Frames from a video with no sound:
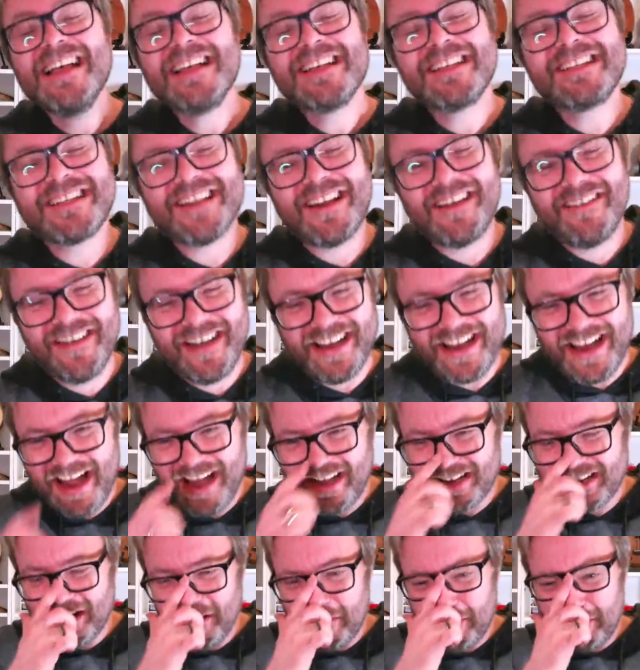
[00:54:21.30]
Sorry,
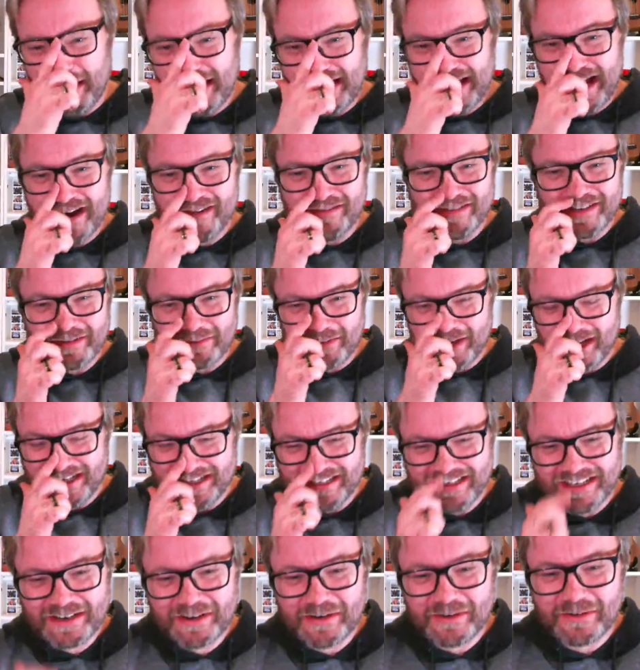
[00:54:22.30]
I got a bit carried away
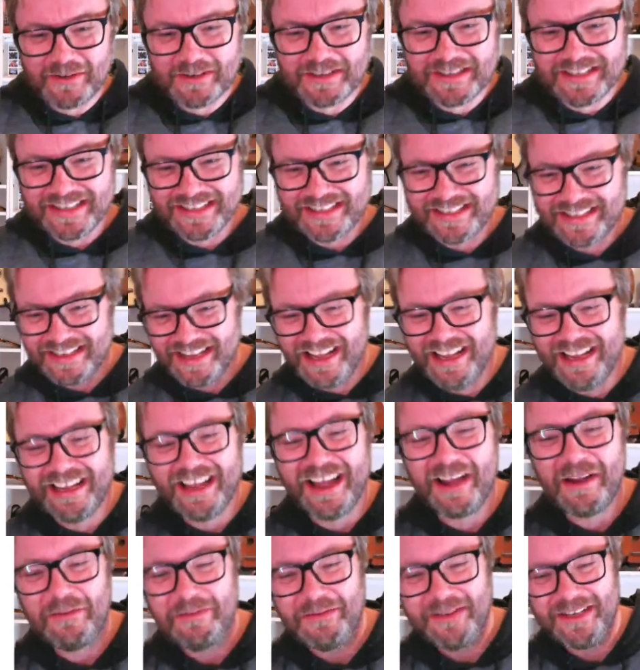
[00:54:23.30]
in the choruses. I
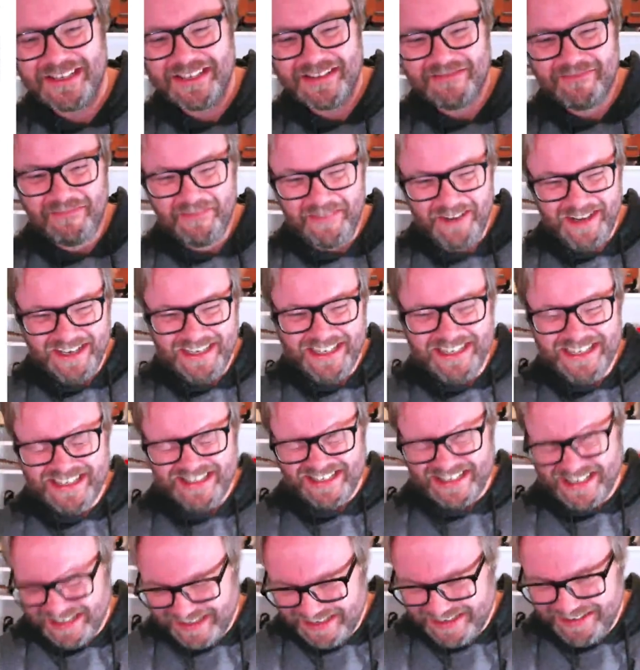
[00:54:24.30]
hope you didn't mind.
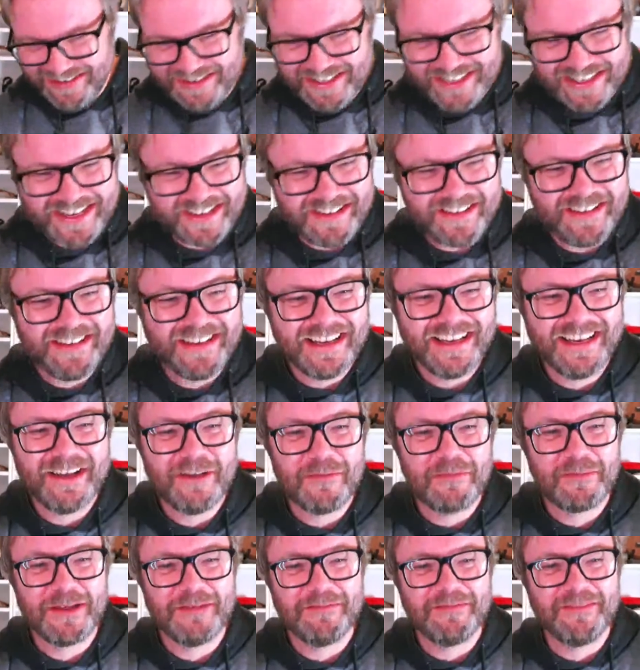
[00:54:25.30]
I was getting a
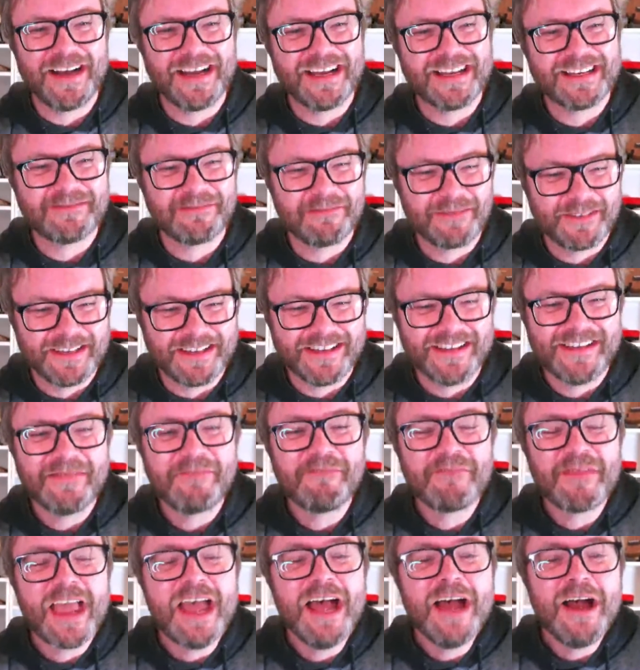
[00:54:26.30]
little bit mad, but
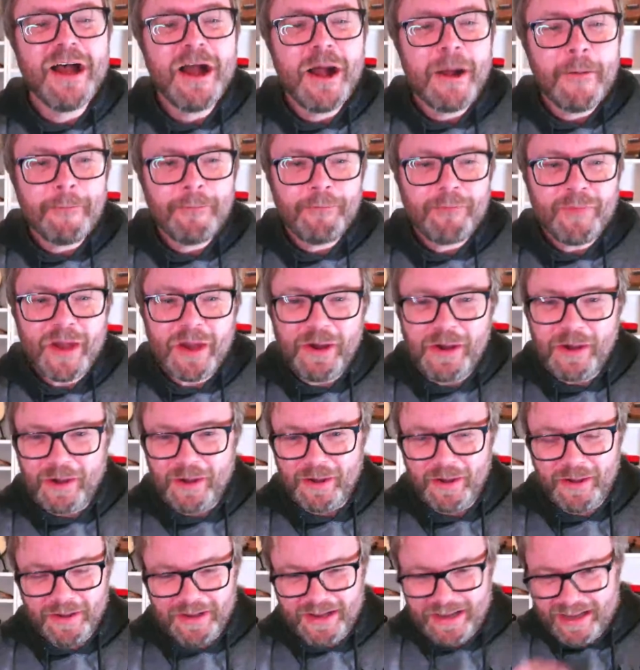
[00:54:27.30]

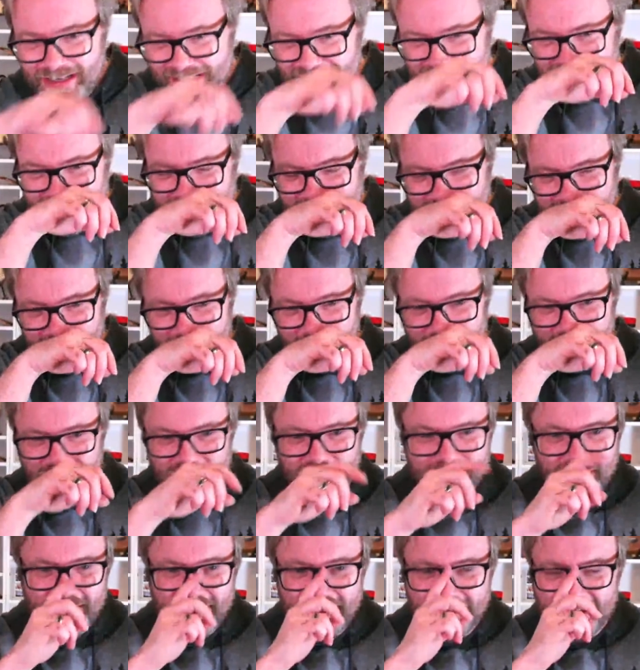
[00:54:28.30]
oh, that is so
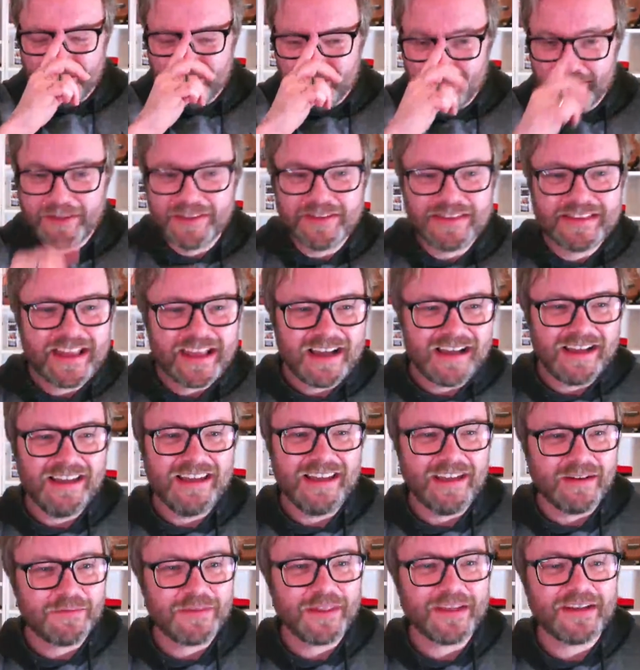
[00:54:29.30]
much fun, that one. I
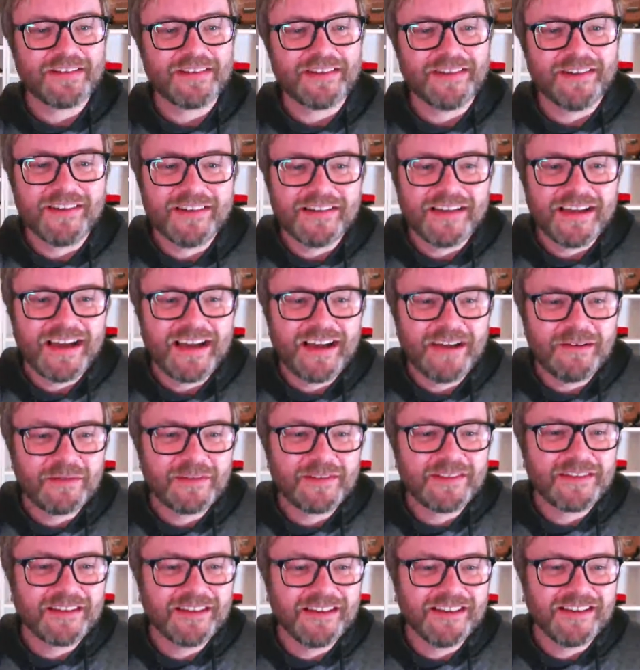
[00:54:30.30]
love that song.
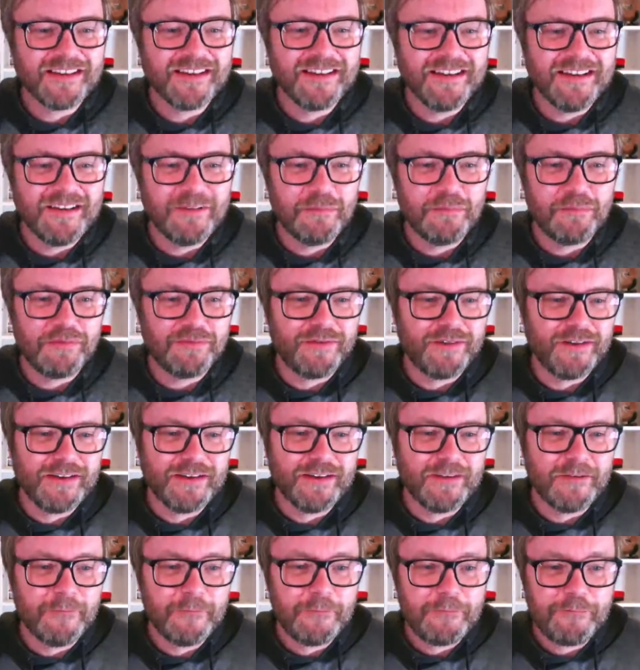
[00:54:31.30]
Absolutely
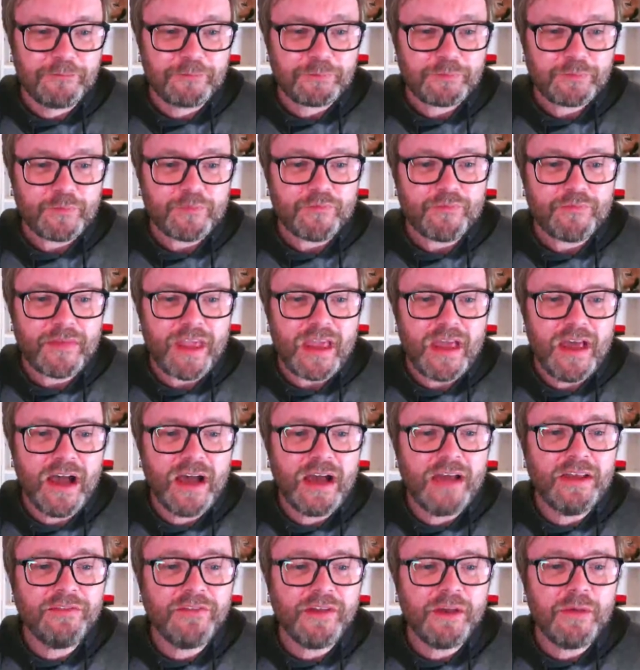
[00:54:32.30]
brilliant.
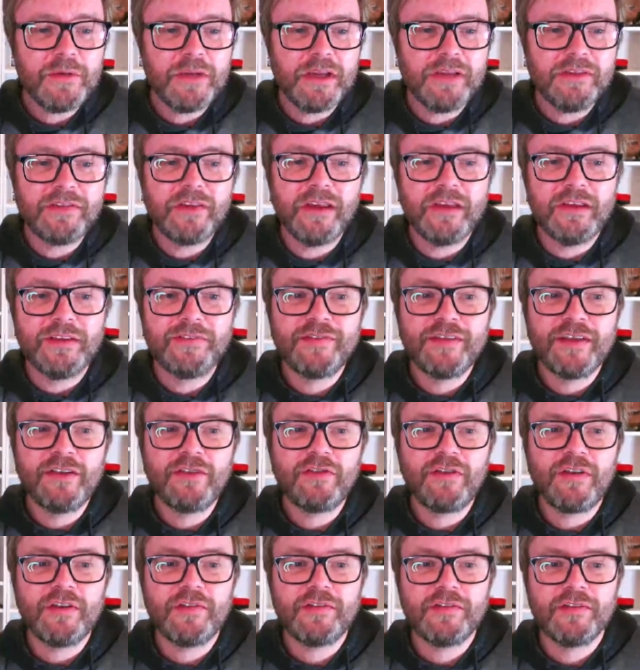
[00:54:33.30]
And it's
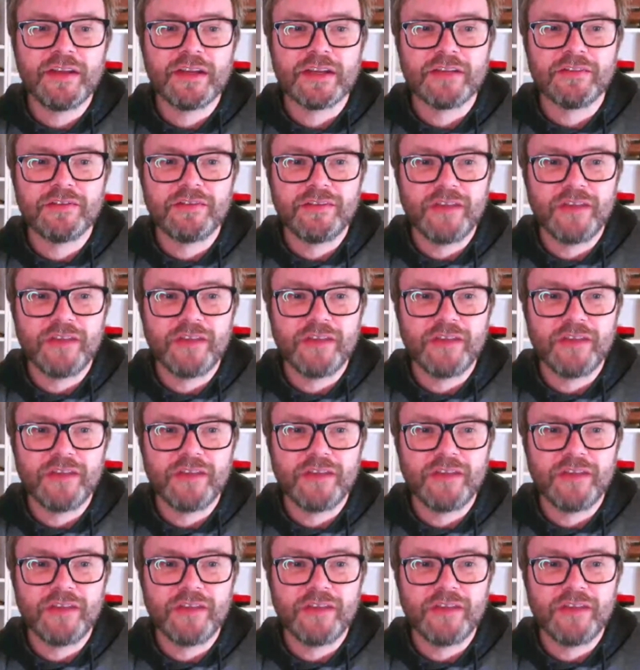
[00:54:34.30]
interesting.